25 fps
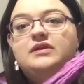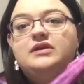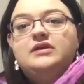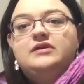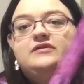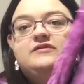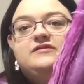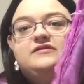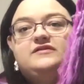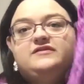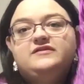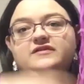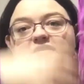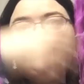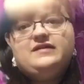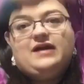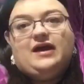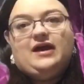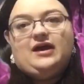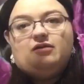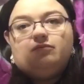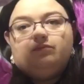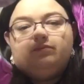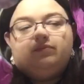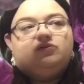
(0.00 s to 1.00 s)
So this is
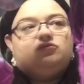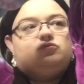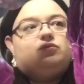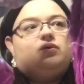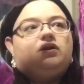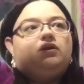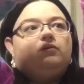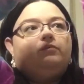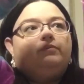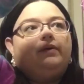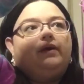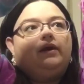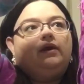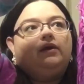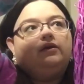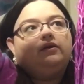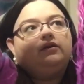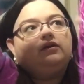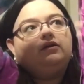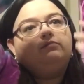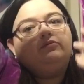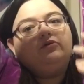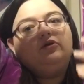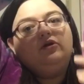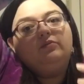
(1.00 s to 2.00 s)
like between a pink and a
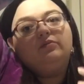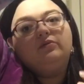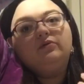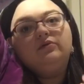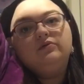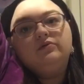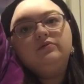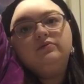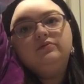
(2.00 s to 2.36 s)
purple.